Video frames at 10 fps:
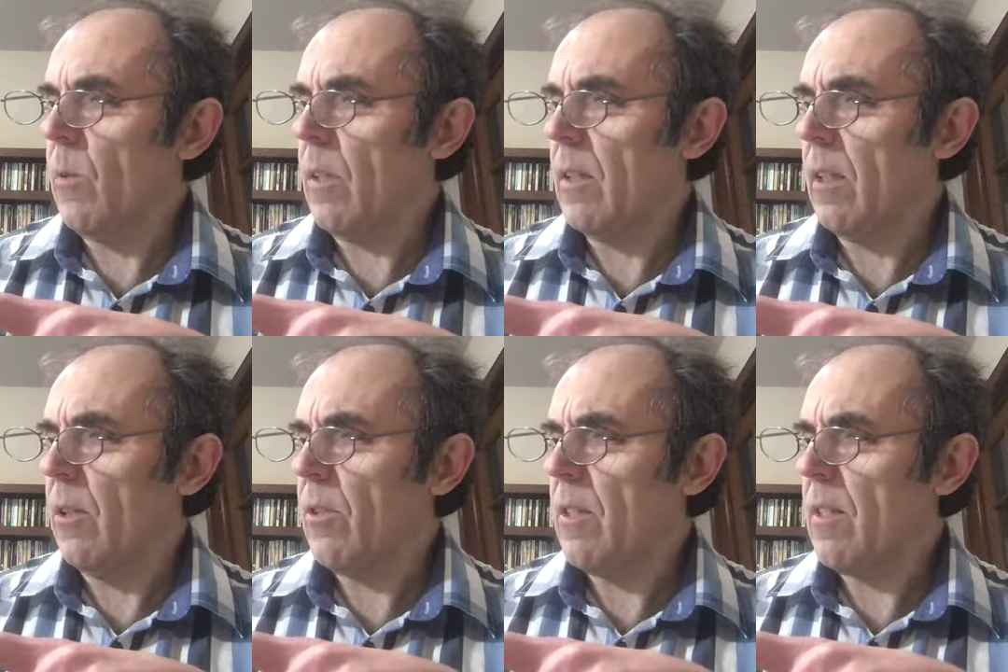with the
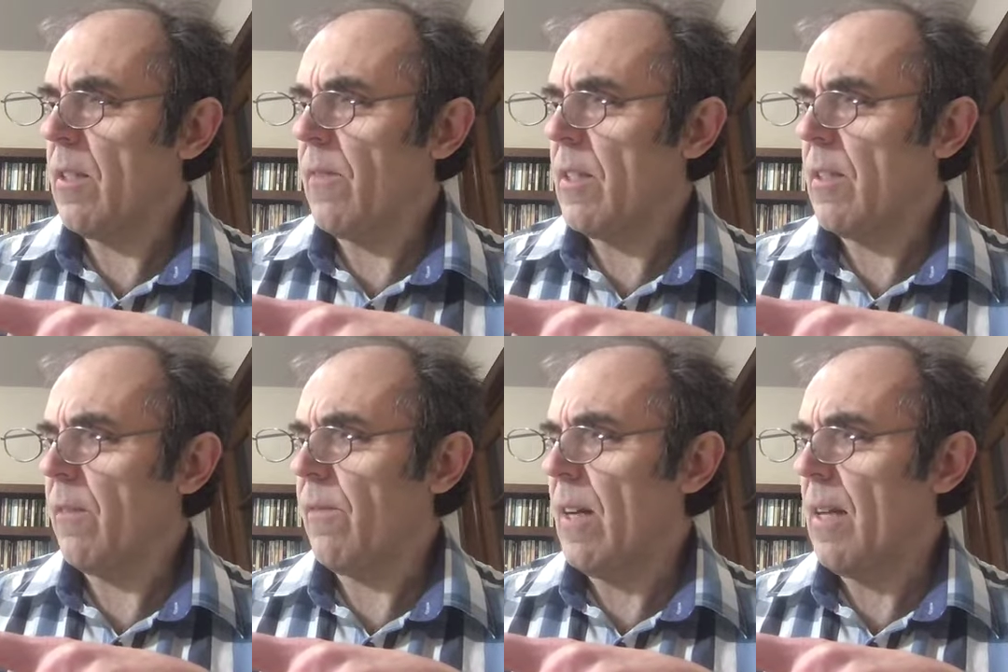looseness of its
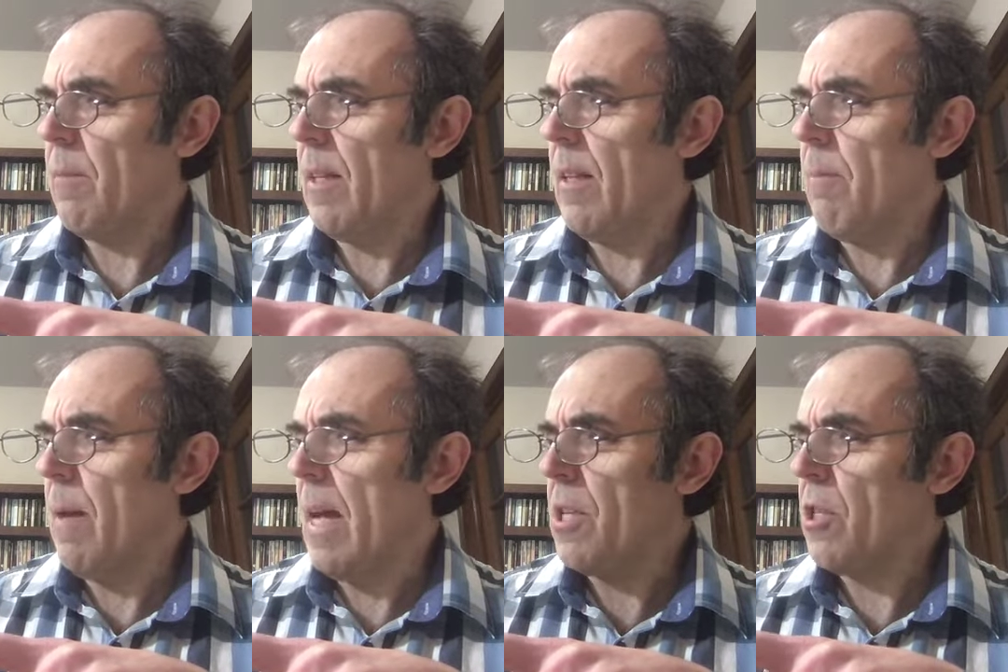confinement, and
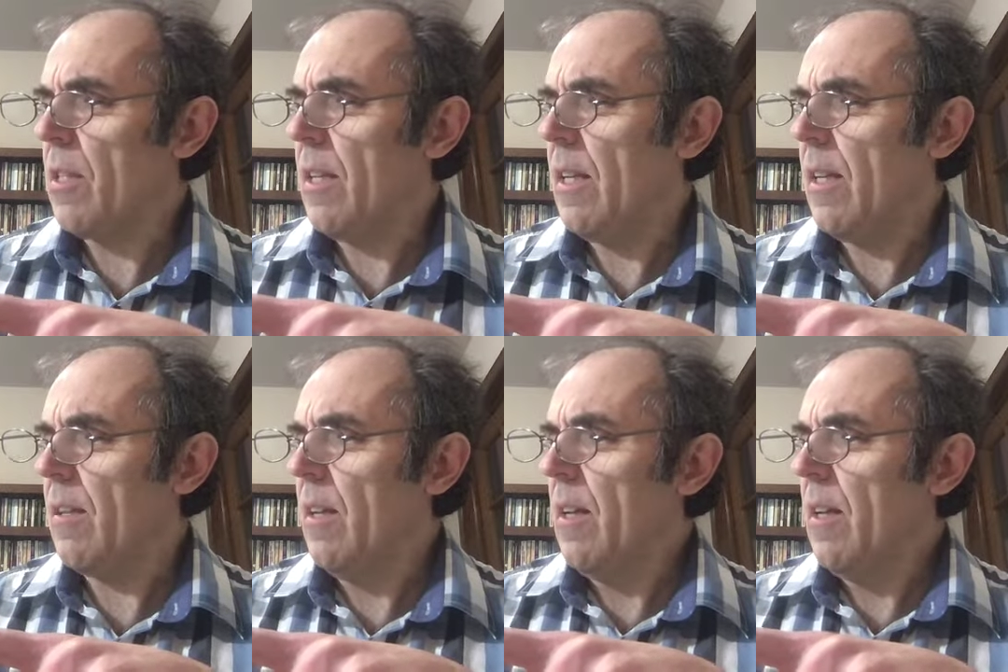imagined it